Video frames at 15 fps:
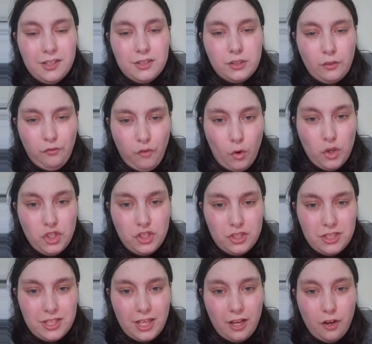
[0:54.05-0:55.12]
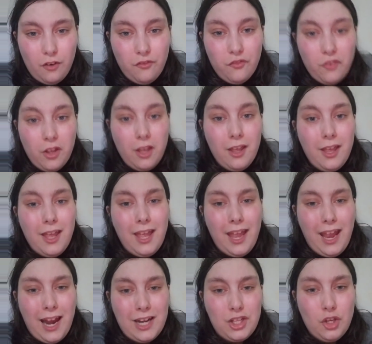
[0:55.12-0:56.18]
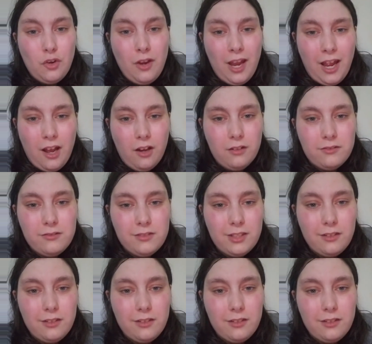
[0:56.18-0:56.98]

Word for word: So force yourself out of your house